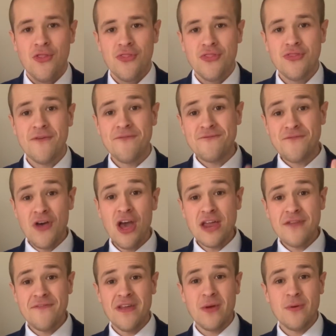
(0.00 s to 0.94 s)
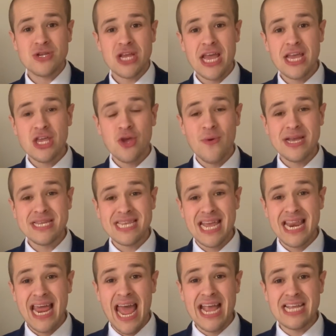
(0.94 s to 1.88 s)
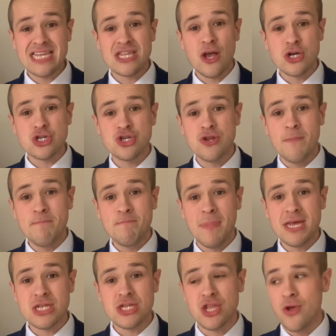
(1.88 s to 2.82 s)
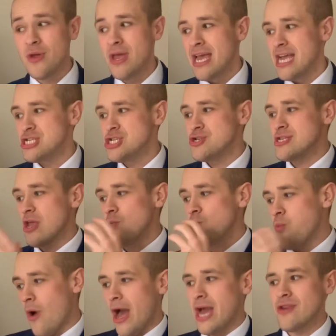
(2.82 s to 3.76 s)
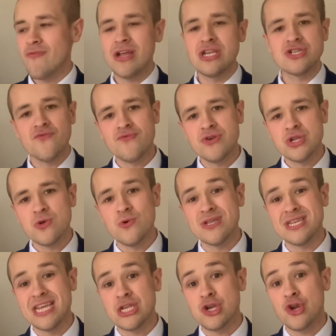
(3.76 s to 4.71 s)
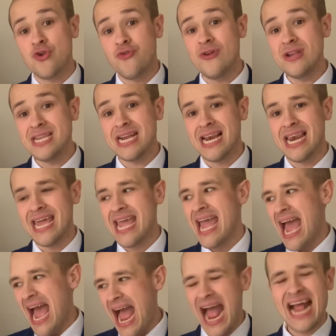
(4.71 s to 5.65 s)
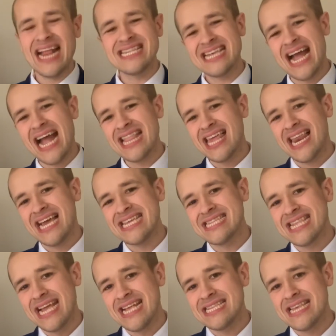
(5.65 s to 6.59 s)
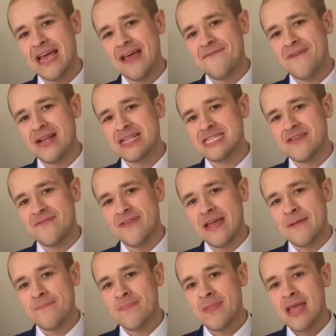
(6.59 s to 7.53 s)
The third thing which AQA say an A-star student must do is use a wide range of resources critically and analyze data effectively.